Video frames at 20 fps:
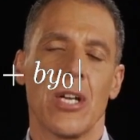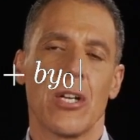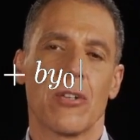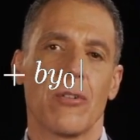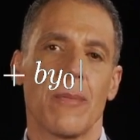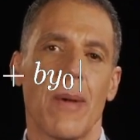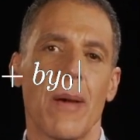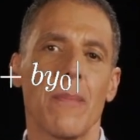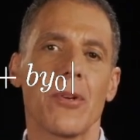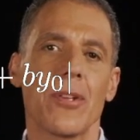
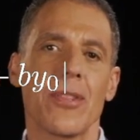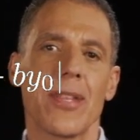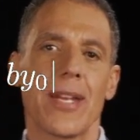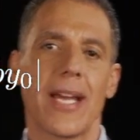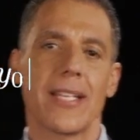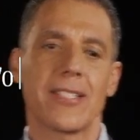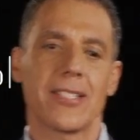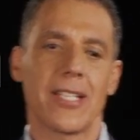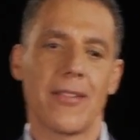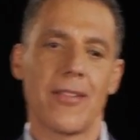Remember that
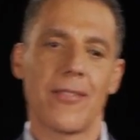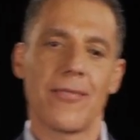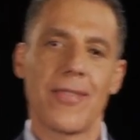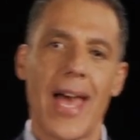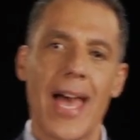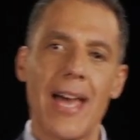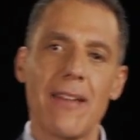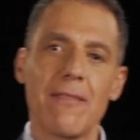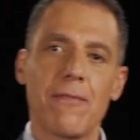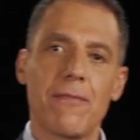I said that
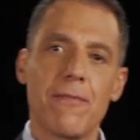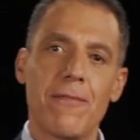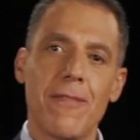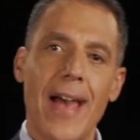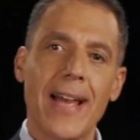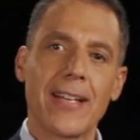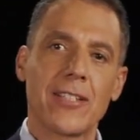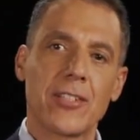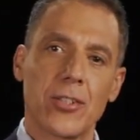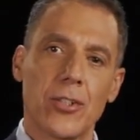that
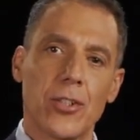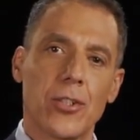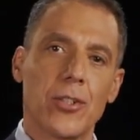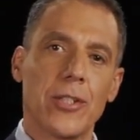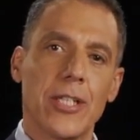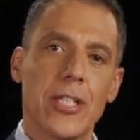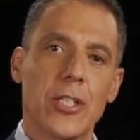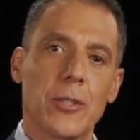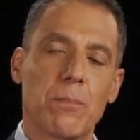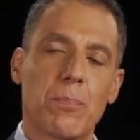
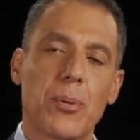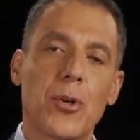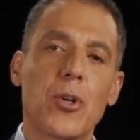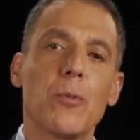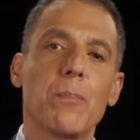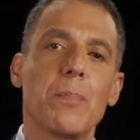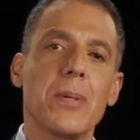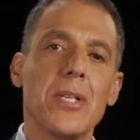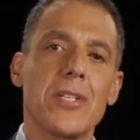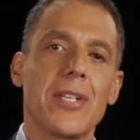vector is
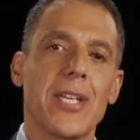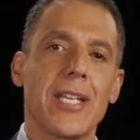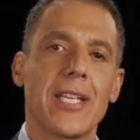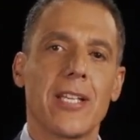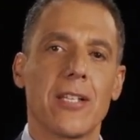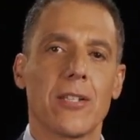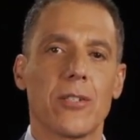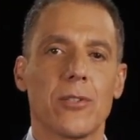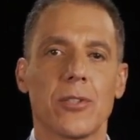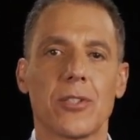
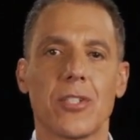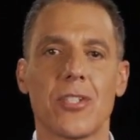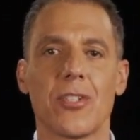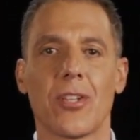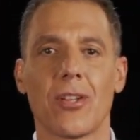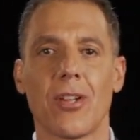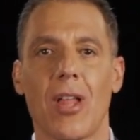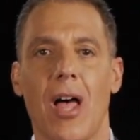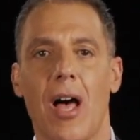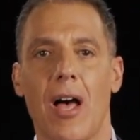perpendicular to the
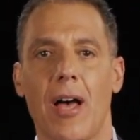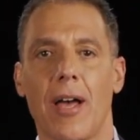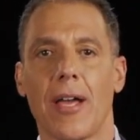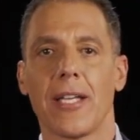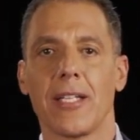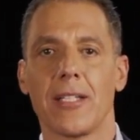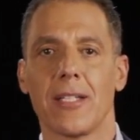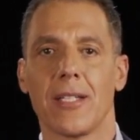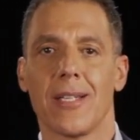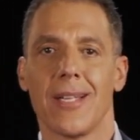
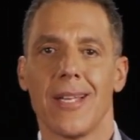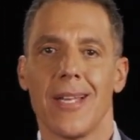line.